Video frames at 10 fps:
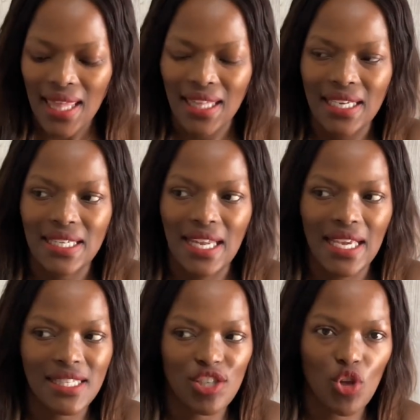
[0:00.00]
they
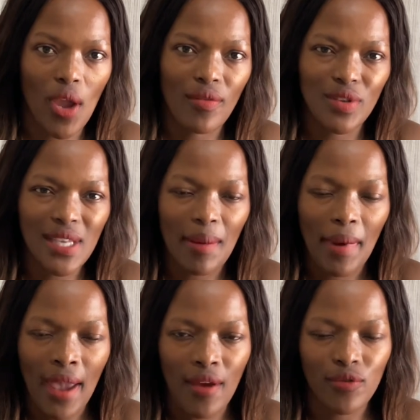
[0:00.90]
dirty so every time
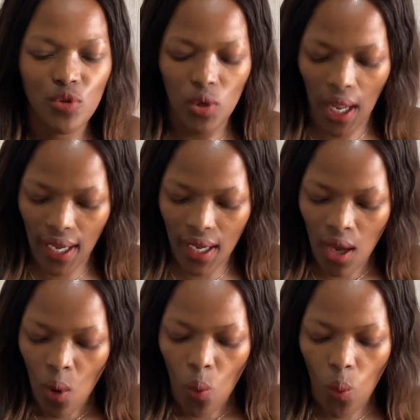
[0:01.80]
I have to like
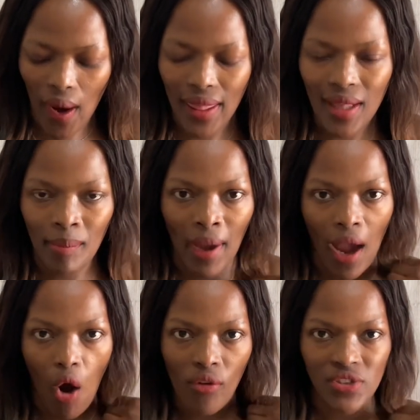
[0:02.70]
wear them I
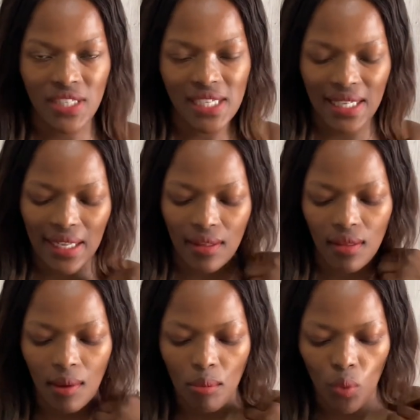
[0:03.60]
obviously clean
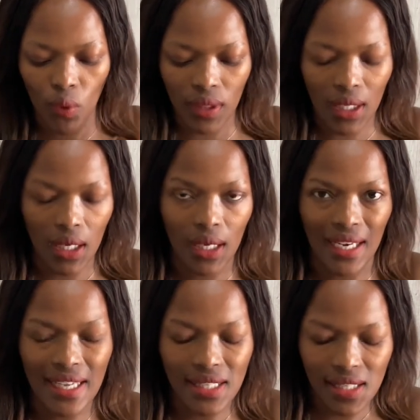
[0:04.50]
them with the
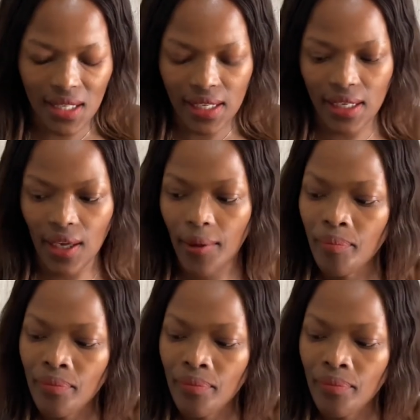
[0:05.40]
lens cleaner